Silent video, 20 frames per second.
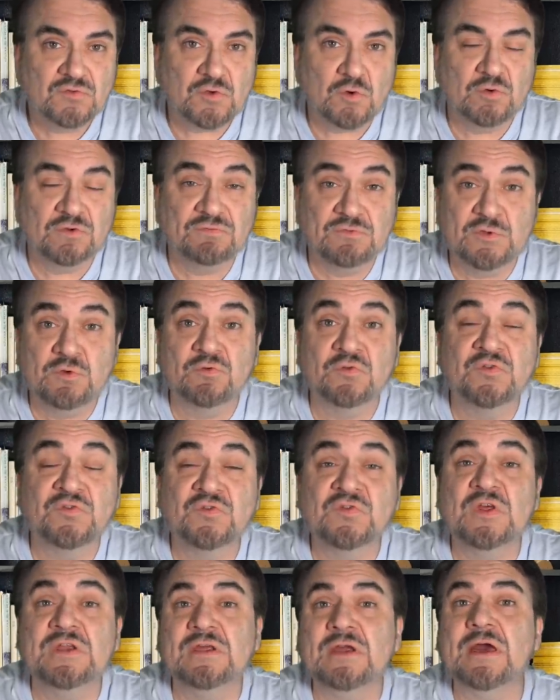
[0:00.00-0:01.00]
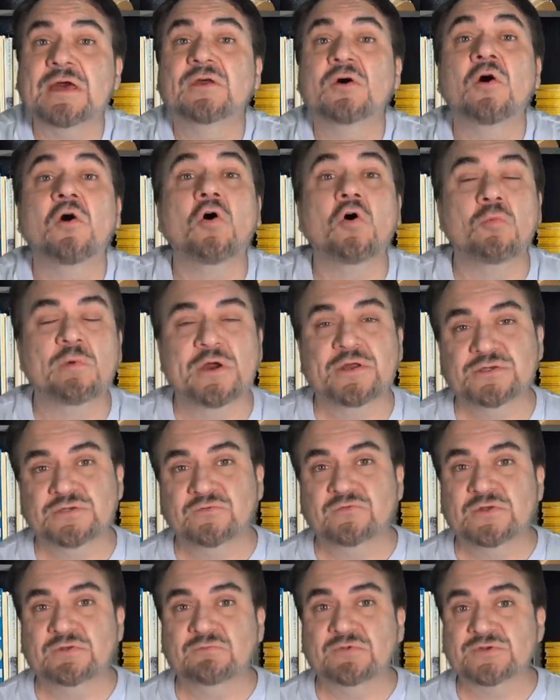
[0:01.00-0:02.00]
So if you're sitting on a whole
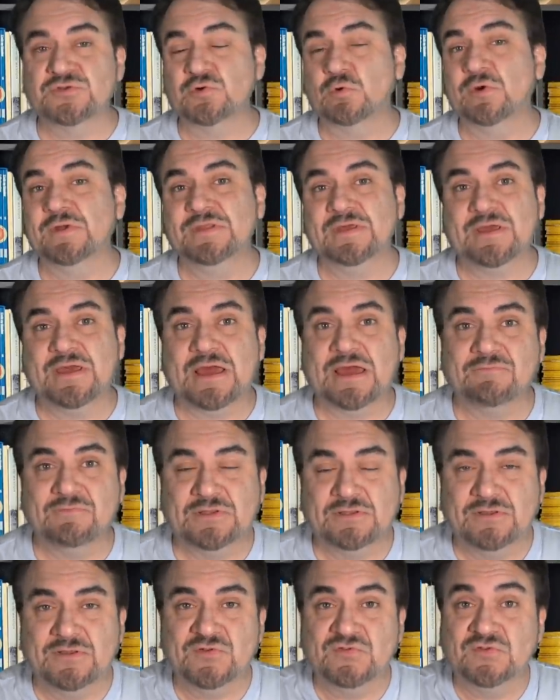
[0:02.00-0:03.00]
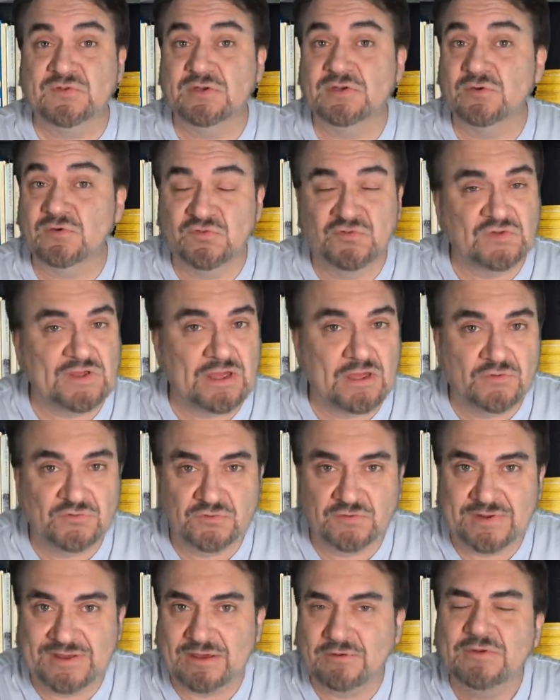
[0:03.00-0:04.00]
bunch of inventory that you haven't listed and your
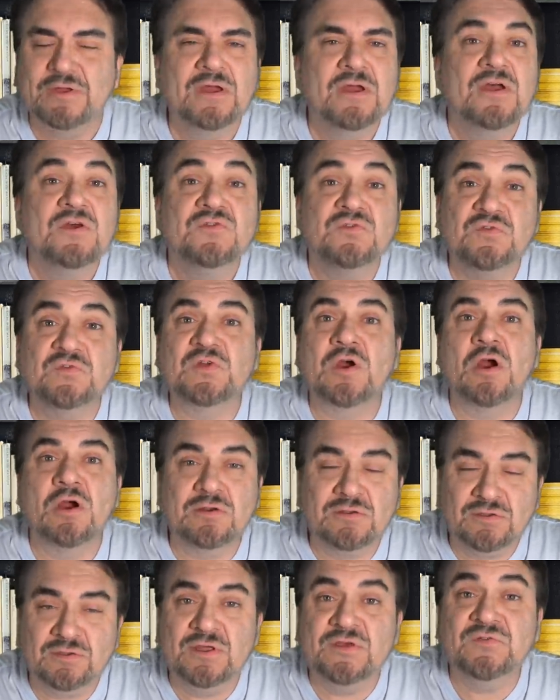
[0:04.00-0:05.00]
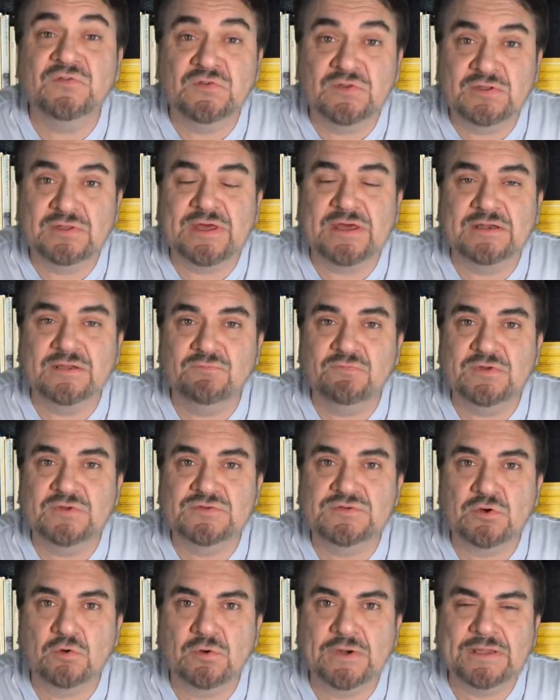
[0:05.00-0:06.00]
sales are down, start listing that
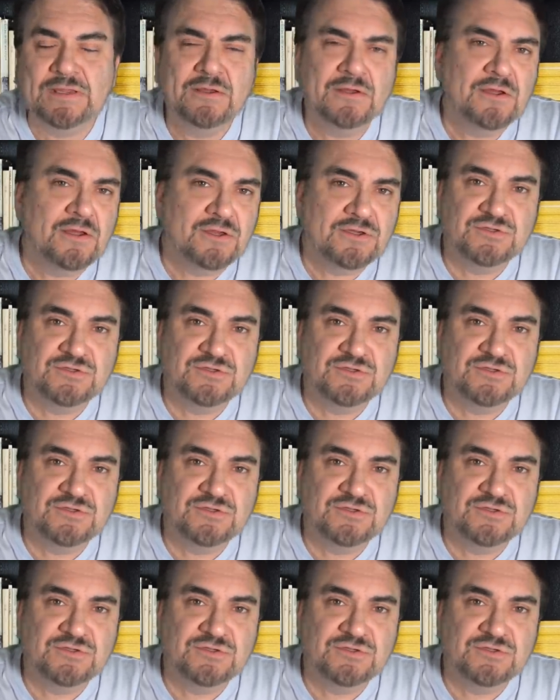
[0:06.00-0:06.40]
inventory.